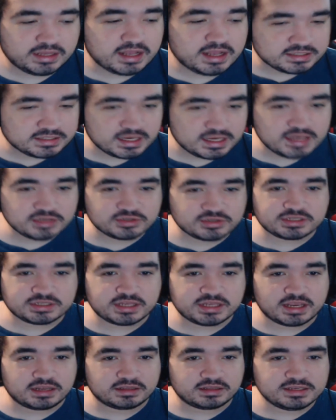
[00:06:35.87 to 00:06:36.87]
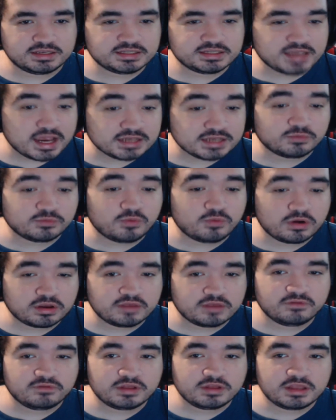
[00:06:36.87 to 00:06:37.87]
That's interesting. These guys are
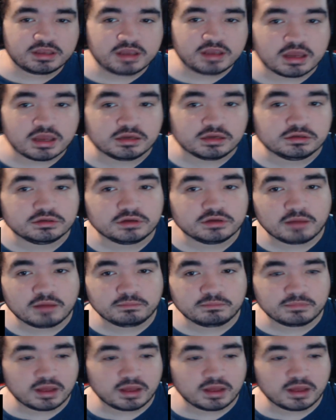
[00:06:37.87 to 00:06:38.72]
working really good. I'm